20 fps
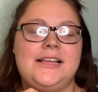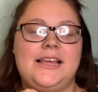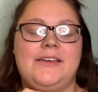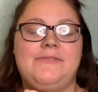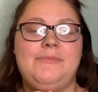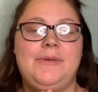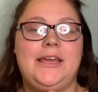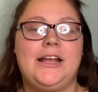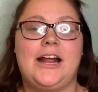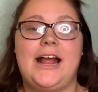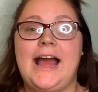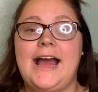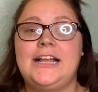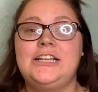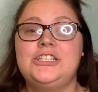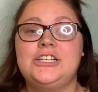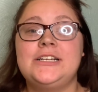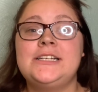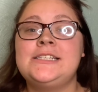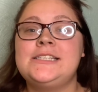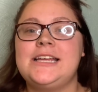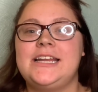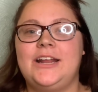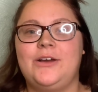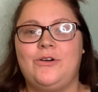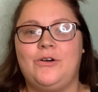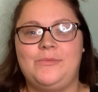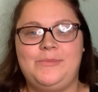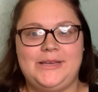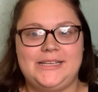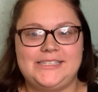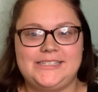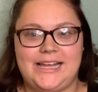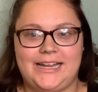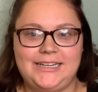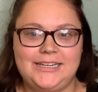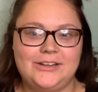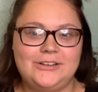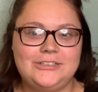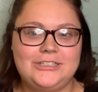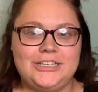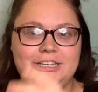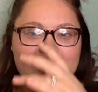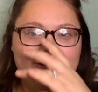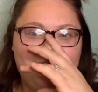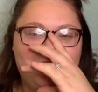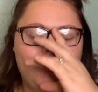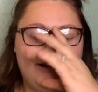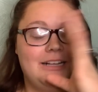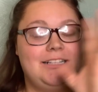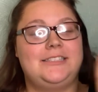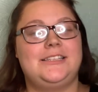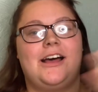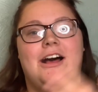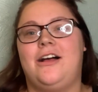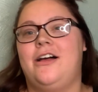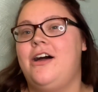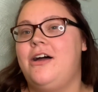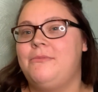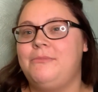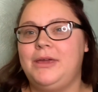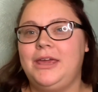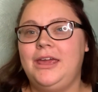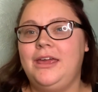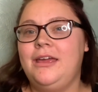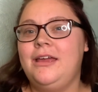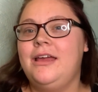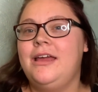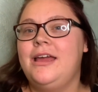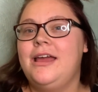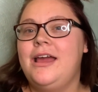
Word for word: give me your address and it will be sent out to you. It's all on me.